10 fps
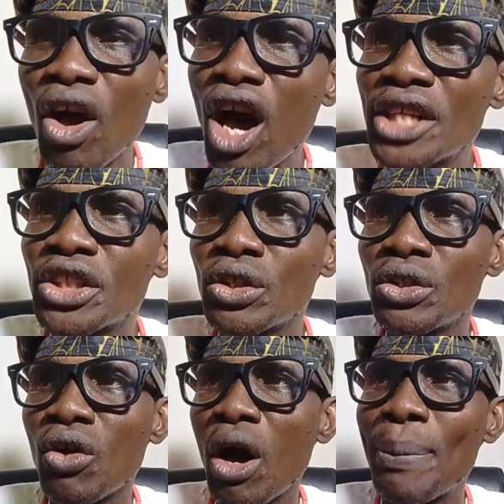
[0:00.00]
all
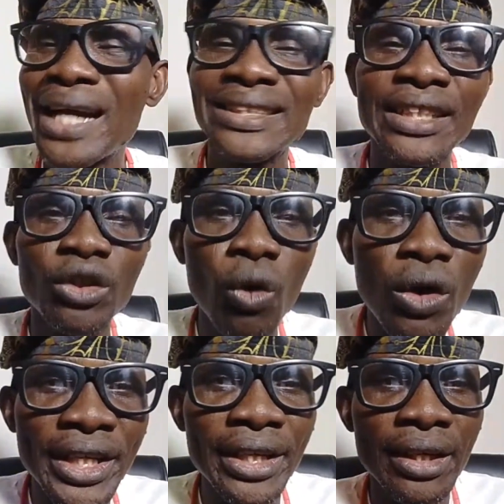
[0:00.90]
the Obas in
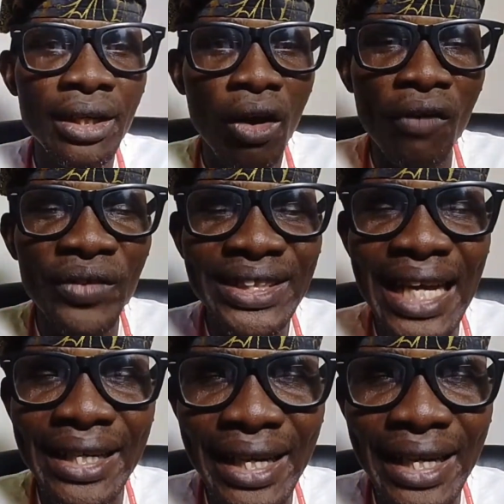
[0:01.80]
Kogi of recent,